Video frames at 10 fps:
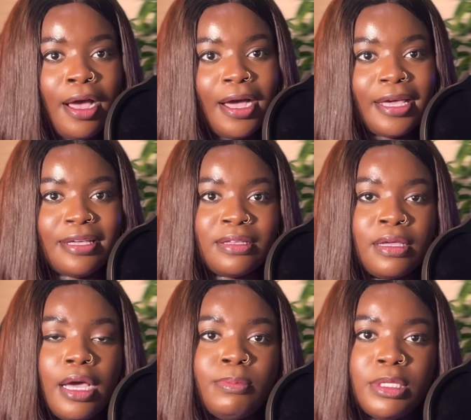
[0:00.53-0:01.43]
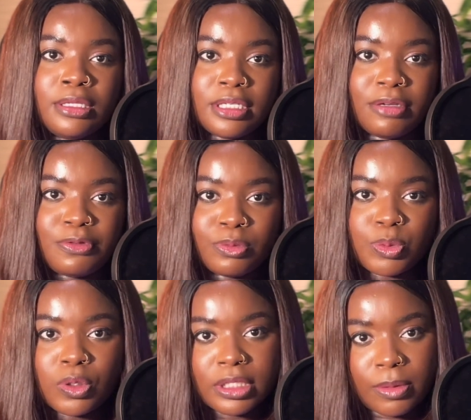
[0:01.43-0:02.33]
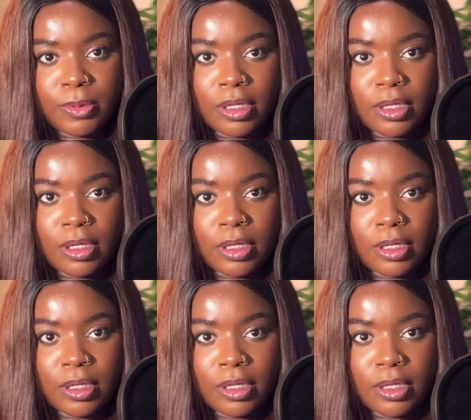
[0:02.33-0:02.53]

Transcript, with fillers: Hi, I'm Linda from Smallstep